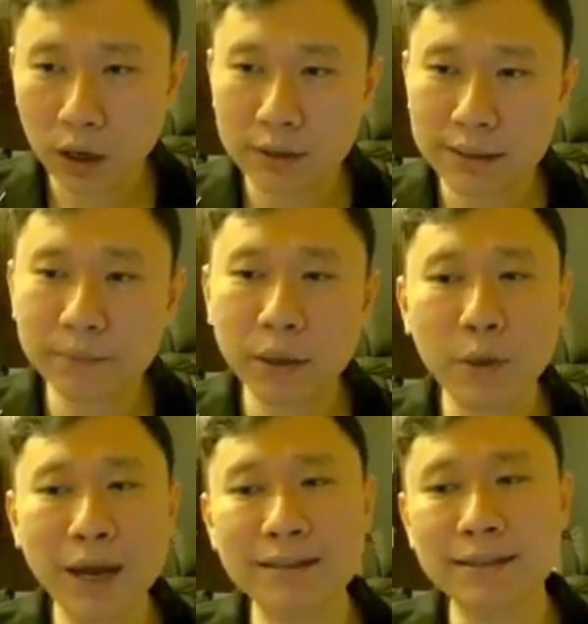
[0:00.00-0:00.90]
Same thing
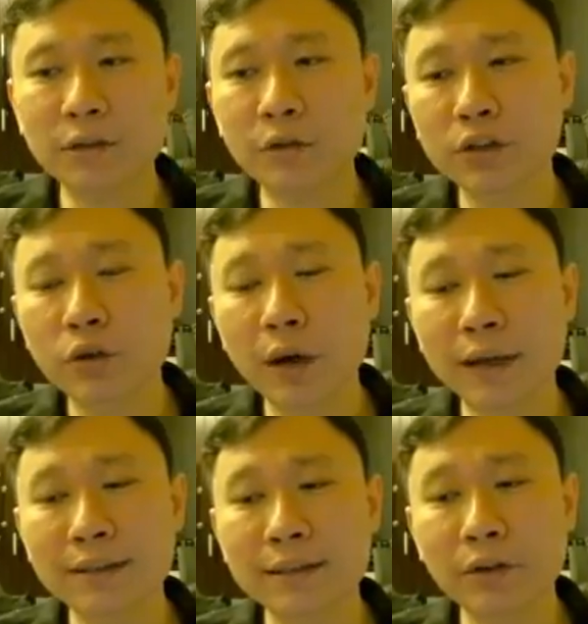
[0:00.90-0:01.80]
with accessories. So
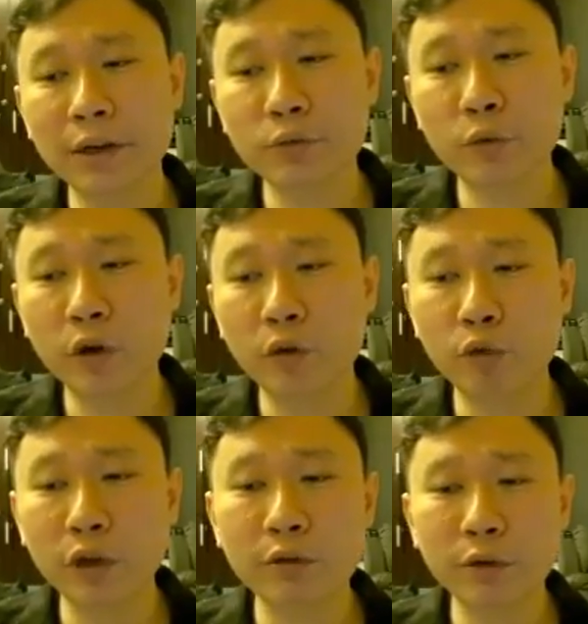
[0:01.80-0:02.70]
accessory is
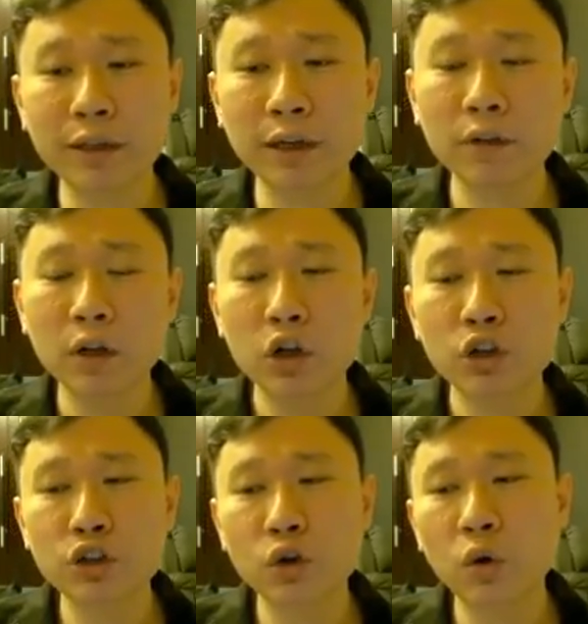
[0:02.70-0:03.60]
really really tough.
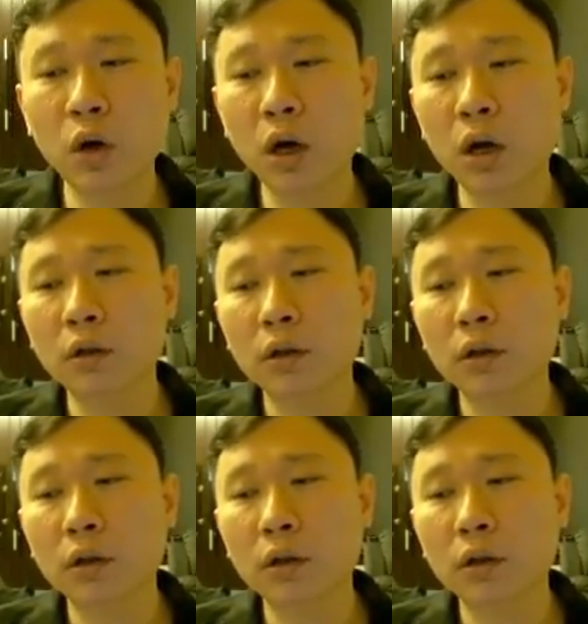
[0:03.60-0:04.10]
So